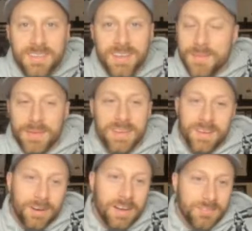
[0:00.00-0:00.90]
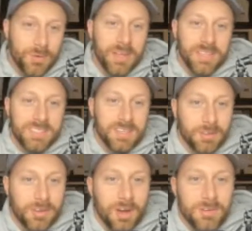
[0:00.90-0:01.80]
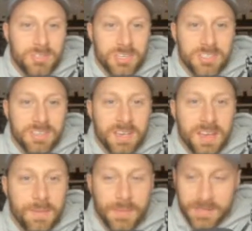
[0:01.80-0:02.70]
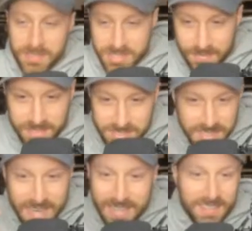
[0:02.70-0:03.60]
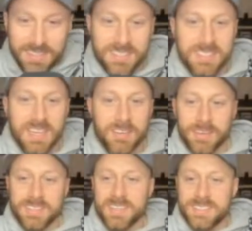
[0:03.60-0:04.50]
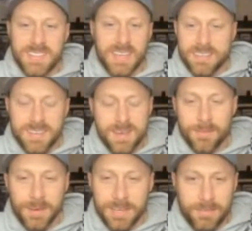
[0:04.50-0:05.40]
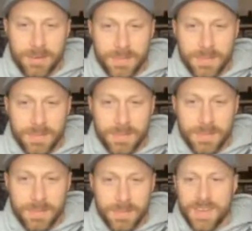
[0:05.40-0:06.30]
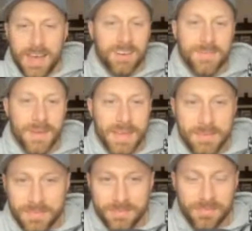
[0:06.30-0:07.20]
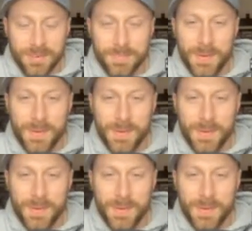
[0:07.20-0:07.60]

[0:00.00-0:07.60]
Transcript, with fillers: I mean, we'll have to wait and see who their coach is. But just even saying that doesn't sound right. It's like saying, "Will anyone be afraid of Alabama in football?"